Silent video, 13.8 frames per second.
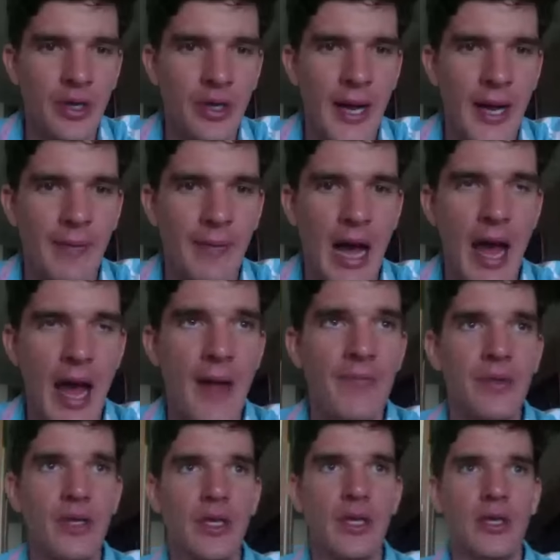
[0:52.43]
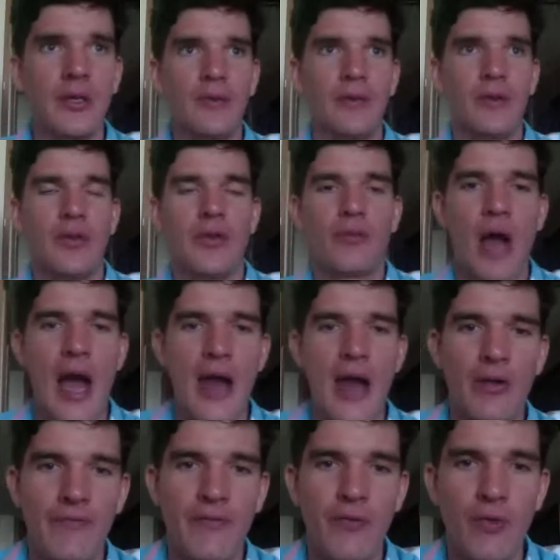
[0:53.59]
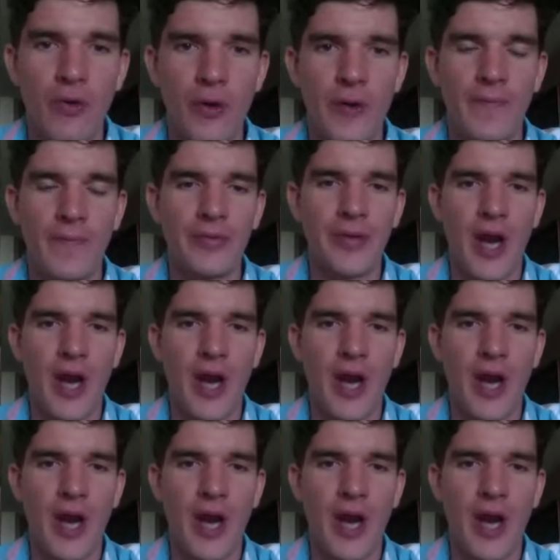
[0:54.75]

Um, I'm the you know the writer for